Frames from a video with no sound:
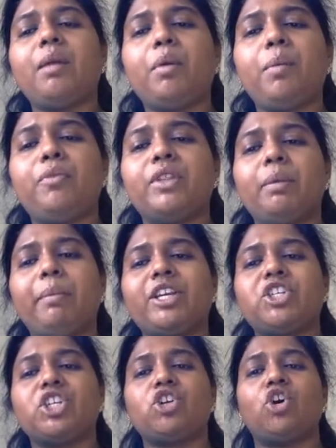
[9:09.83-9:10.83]
up with a
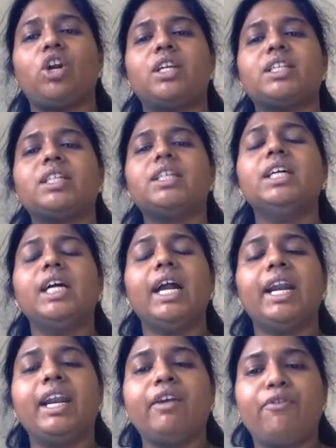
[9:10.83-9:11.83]
machine called the
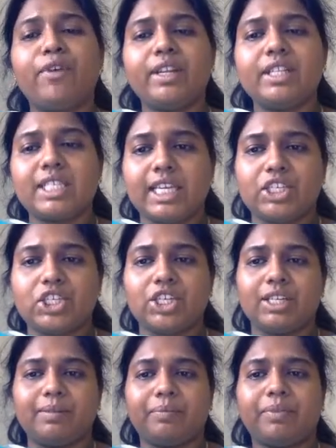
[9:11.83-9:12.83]
difference engine.
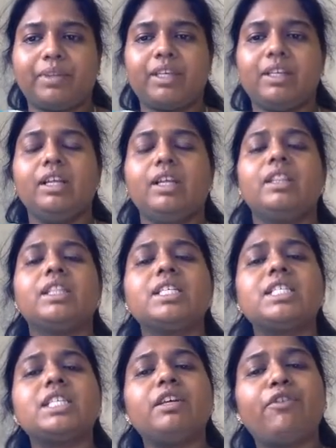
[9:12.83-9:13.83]
This
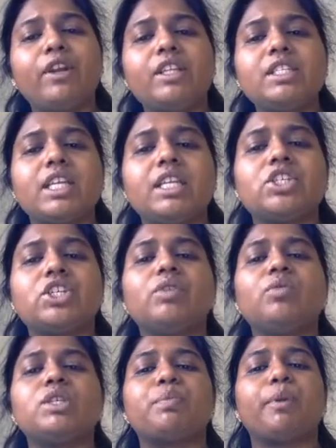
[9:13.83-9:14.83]
difference engine
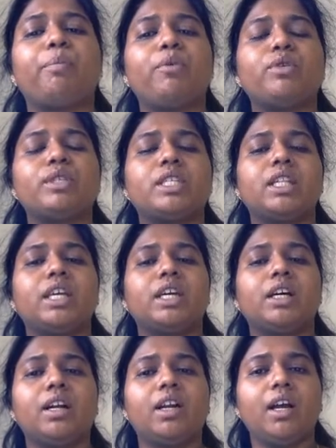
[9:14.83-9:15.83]
was proposed in the
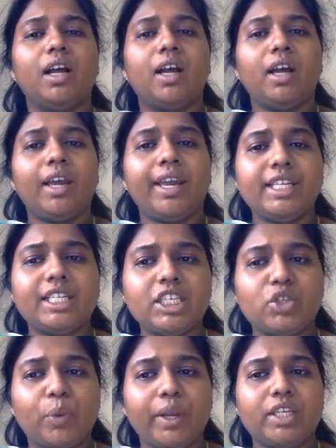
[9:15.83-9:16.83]
year
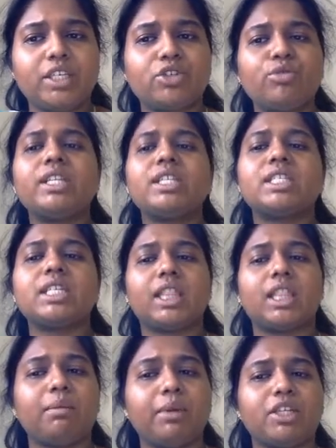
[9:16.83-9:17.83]
1822, and it's
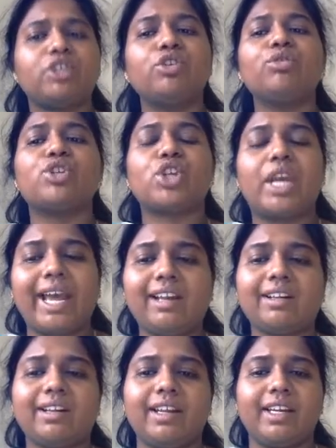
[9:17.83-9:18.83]
nothing but a huge
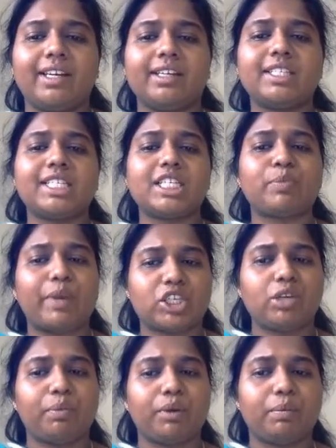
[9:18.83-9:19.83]
calculator. It's a
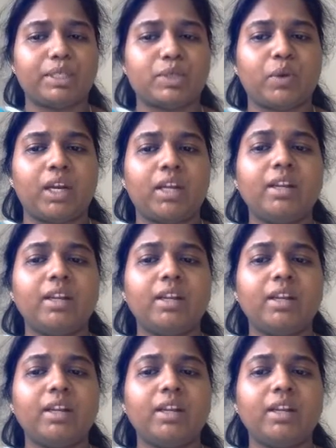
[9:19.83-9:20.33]
special purpose one.